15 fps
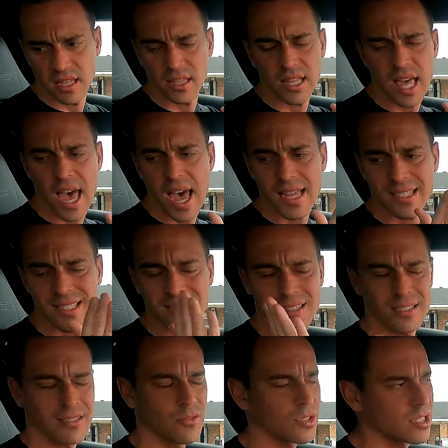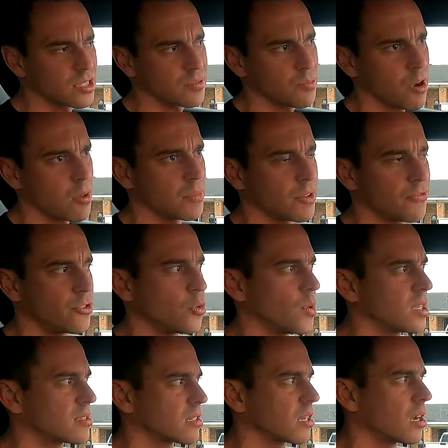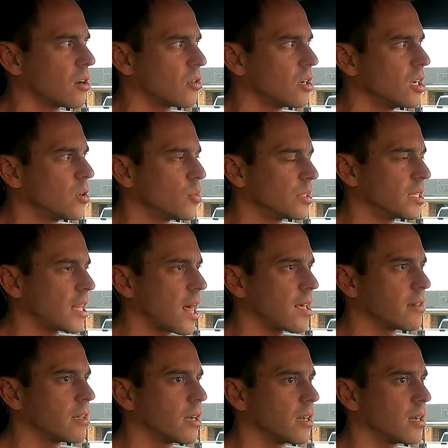the last, which is probably a few weeks ago, we did that